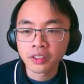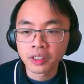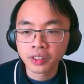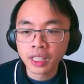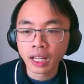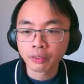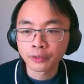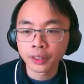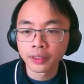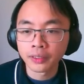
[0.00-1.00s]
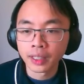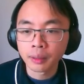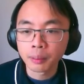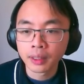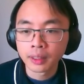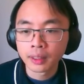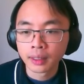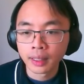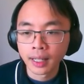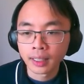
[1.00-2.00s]
going to have a first name,
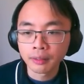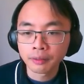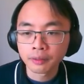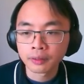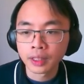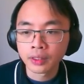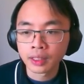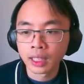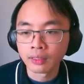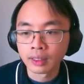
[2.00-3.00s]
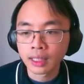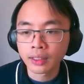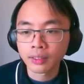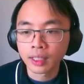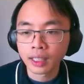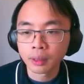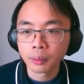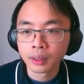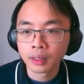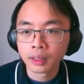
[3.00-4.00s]
Elif. She's going to have a last name,
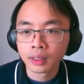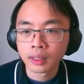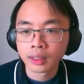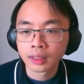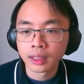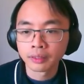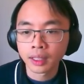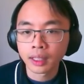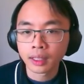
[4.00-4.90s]
Shafak.